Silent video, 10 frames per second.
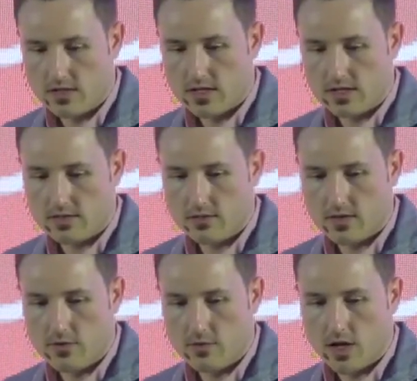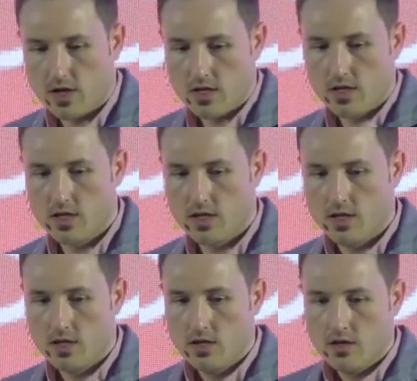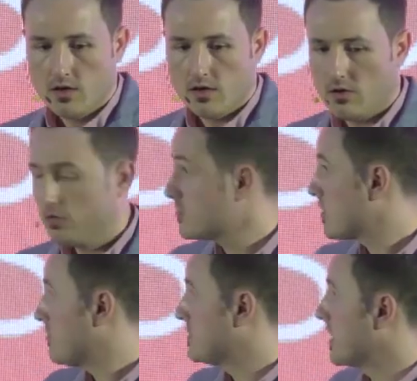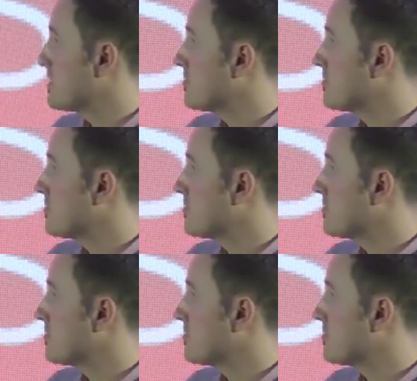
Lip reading: that area. You also have text